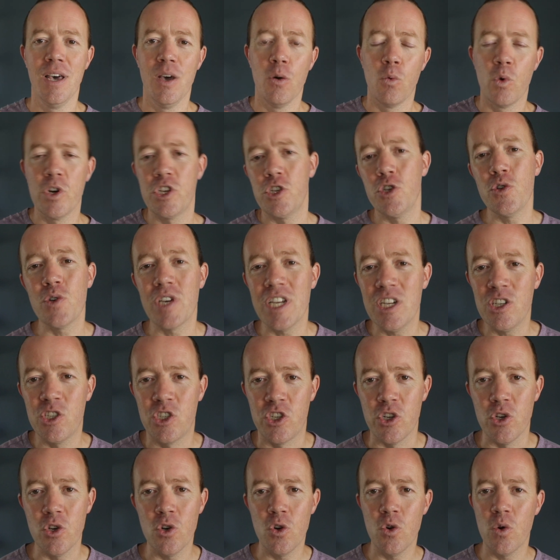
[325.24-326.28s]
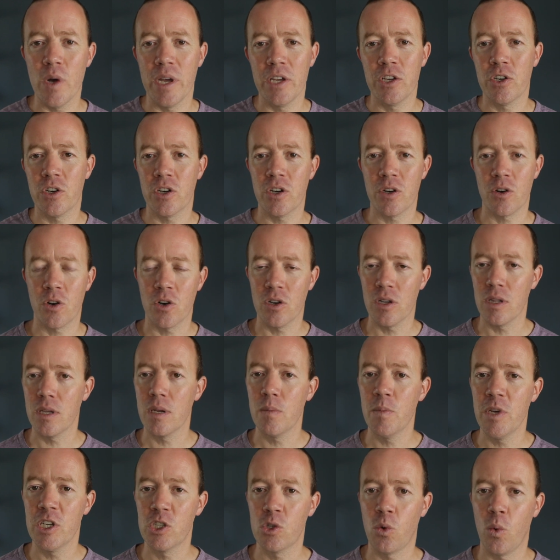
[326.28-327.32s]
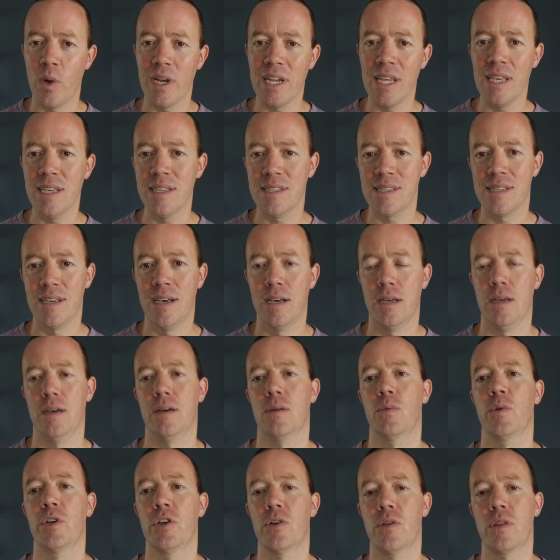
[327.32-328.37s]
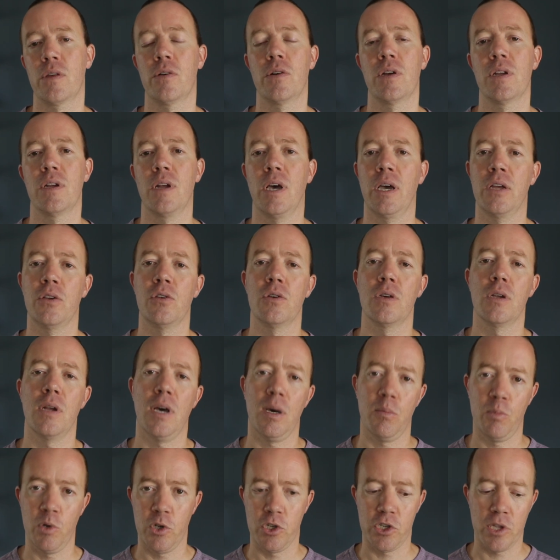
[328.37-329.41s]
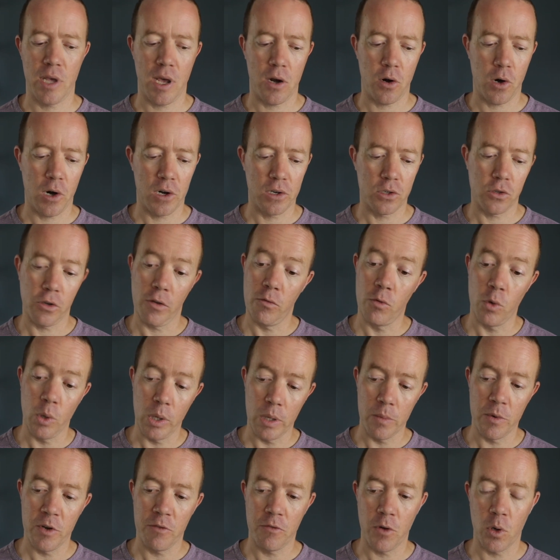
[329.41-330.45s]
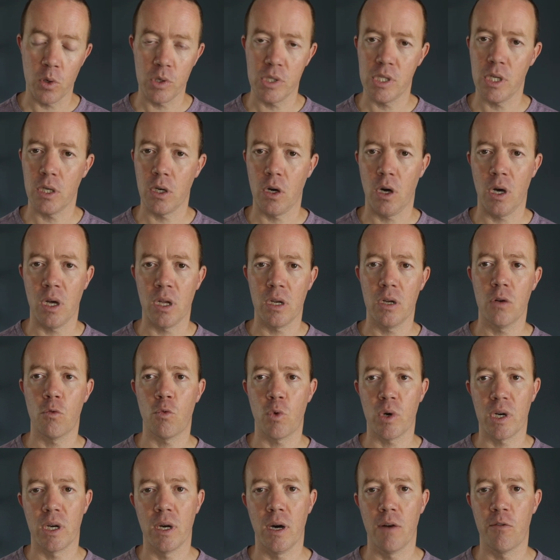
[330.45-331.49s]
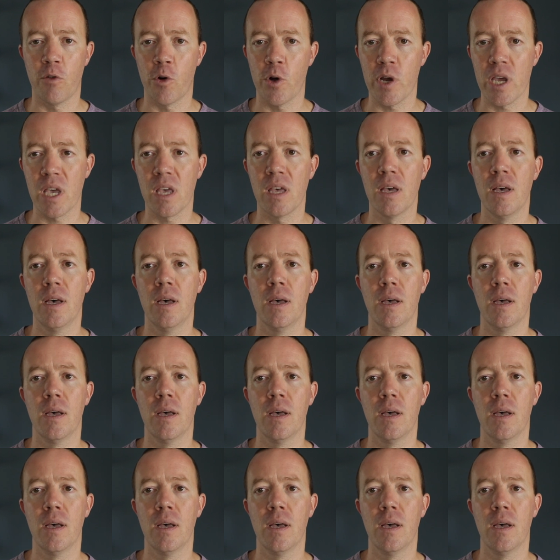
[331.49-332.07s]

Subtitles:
which you can do in your early mid 20s. When you're 39, you cannot push that hard. So I've really been focusing on recovery.